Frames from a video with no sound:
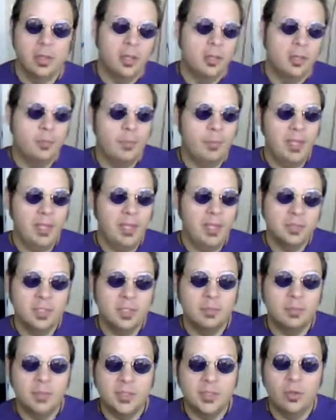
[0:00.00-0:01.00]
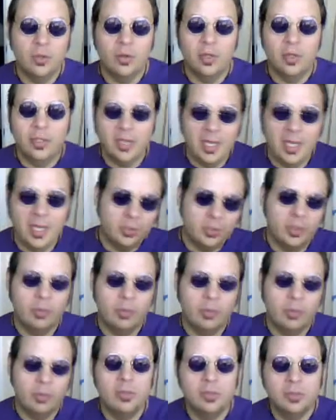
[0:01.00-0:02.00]
Baylor's going to be scoring next week
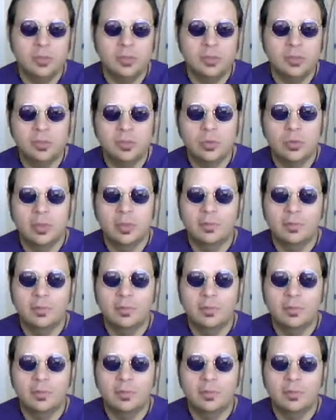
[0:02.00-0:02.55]
while they're still scoring